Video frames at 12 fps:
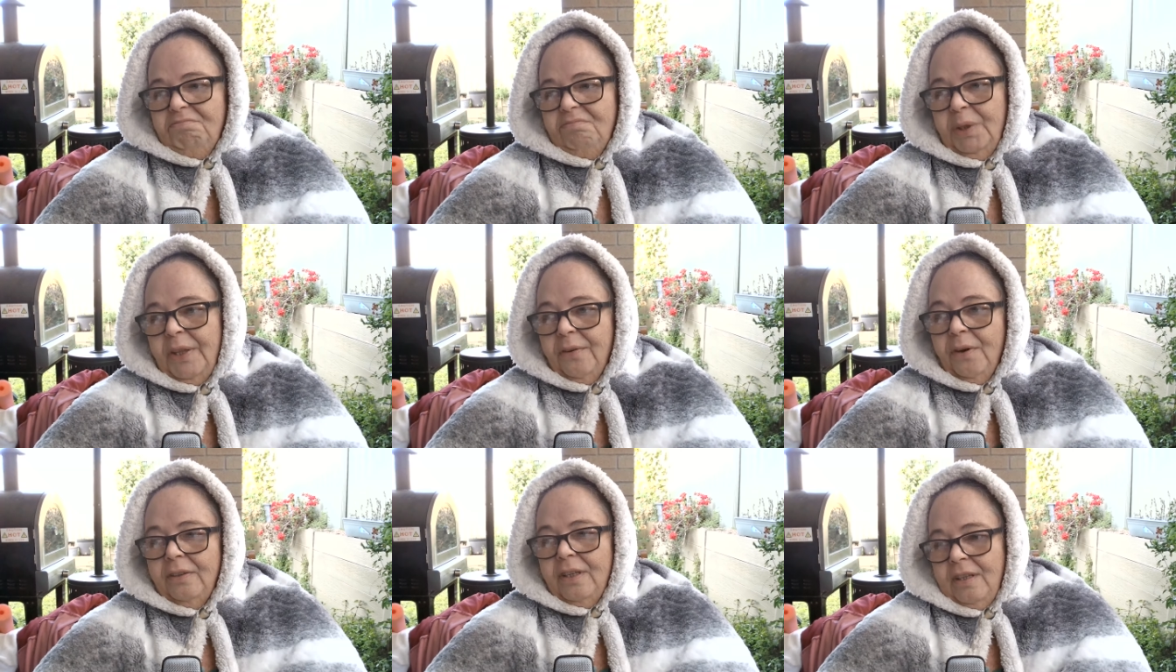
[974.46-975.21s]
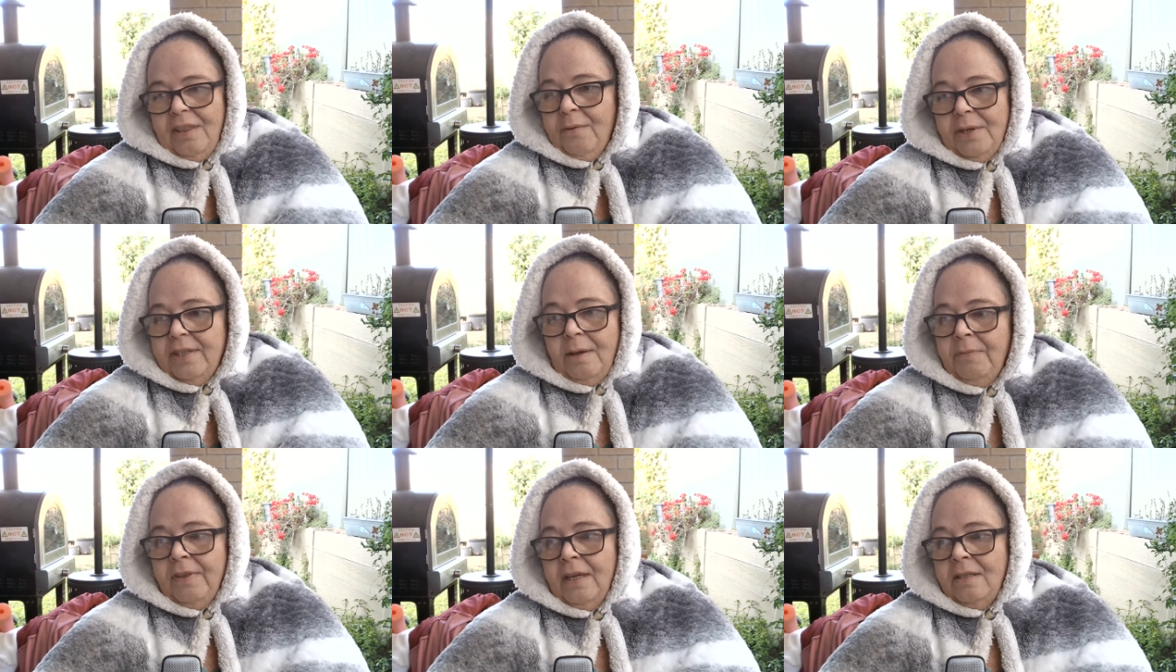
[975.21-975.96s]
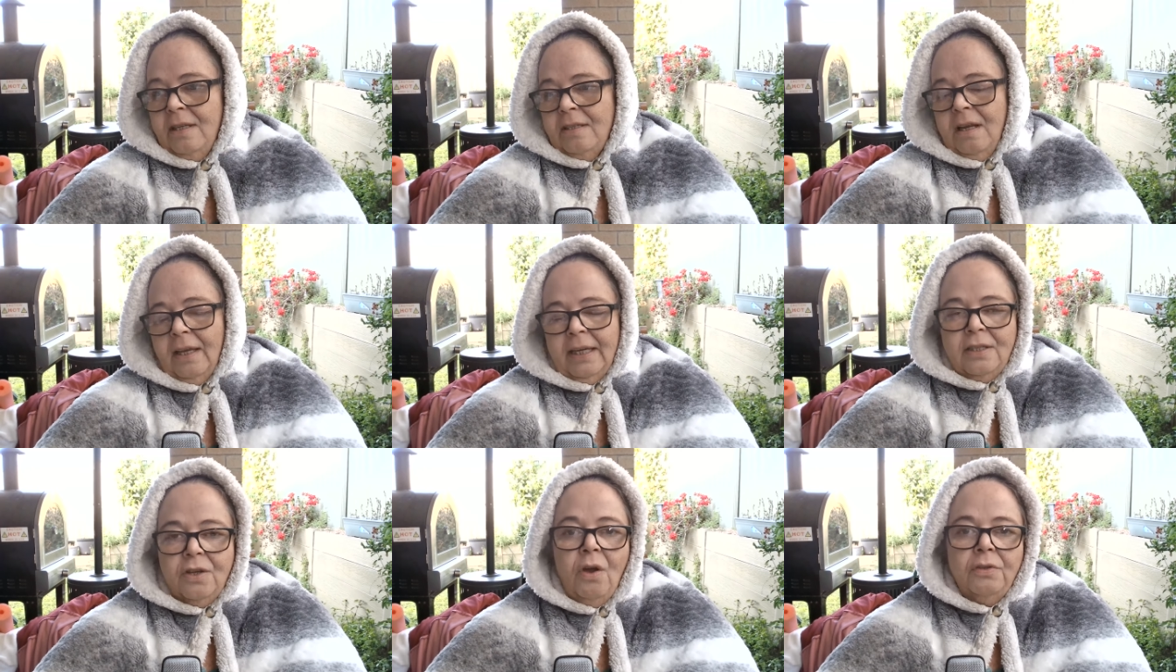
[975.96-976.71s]
where there are some things. It's like
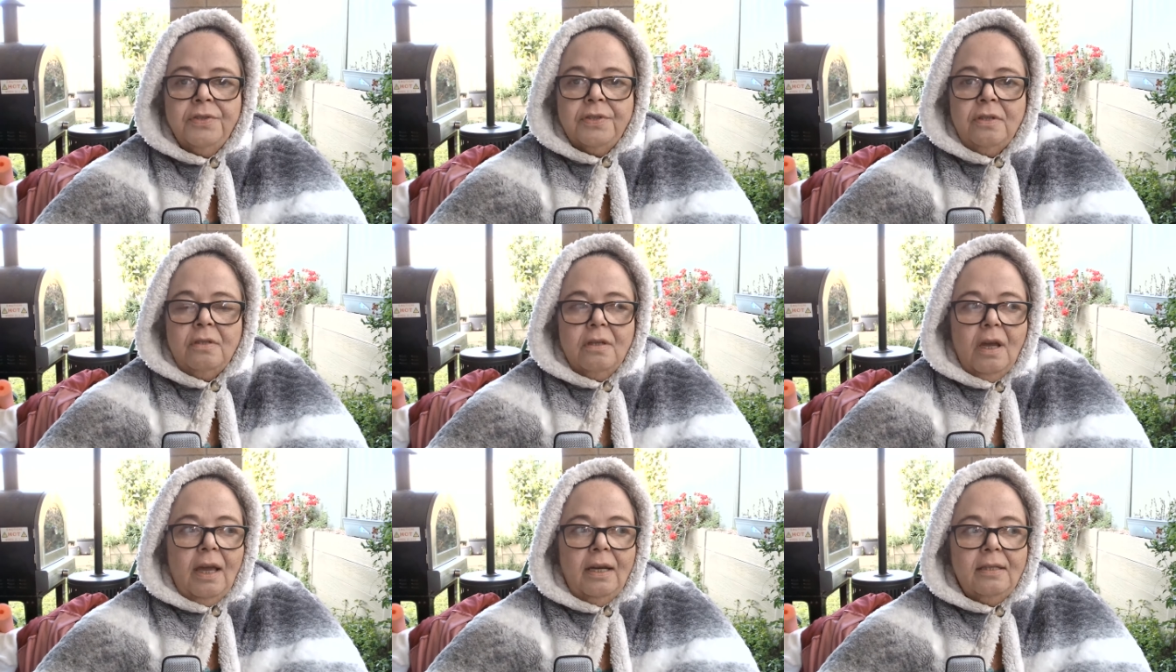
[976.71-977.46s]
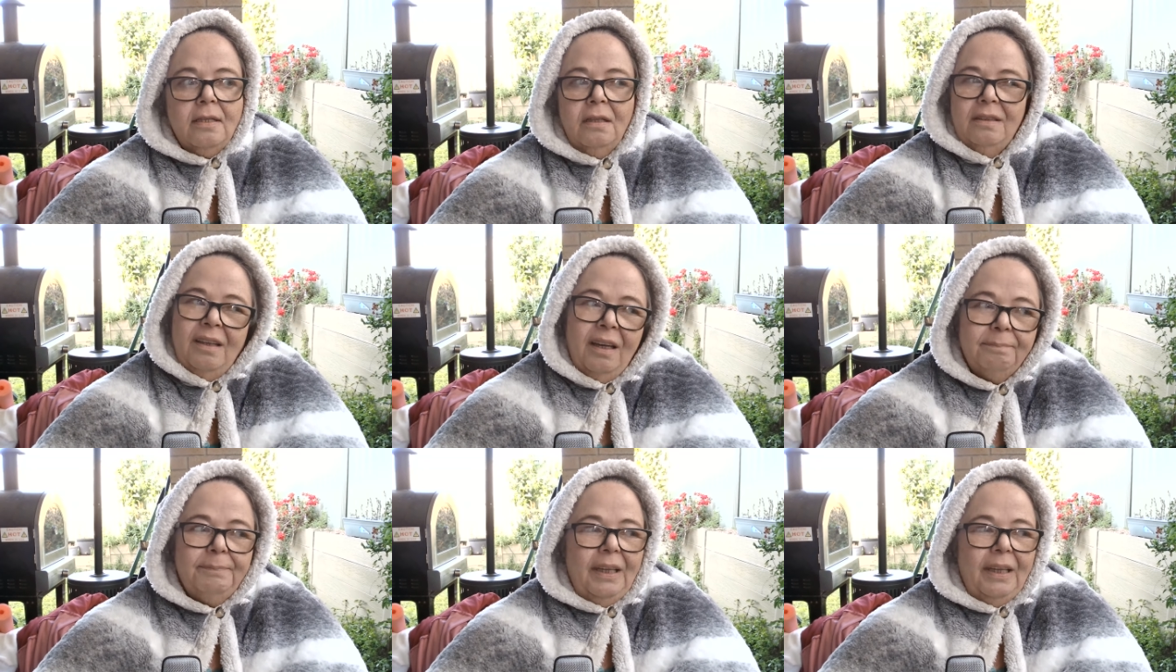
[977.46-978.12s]
it's constant, and it's like no,